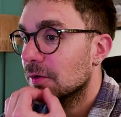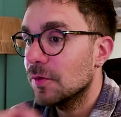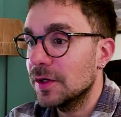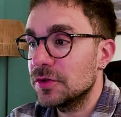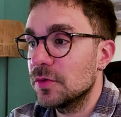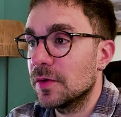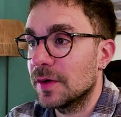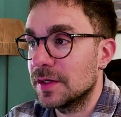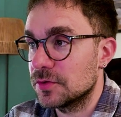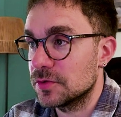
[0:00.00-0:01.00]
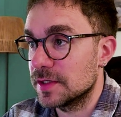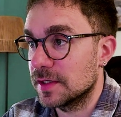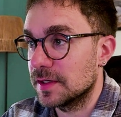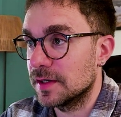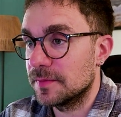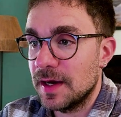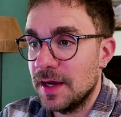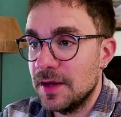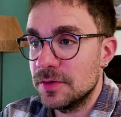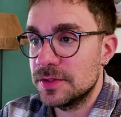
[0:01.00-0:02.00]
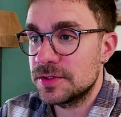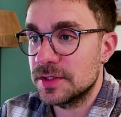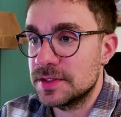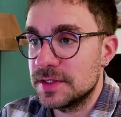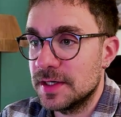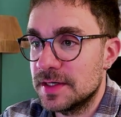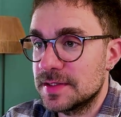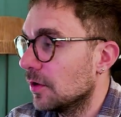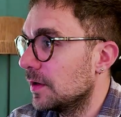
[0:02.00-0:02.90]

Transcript: What do we want to see here? I would suggest,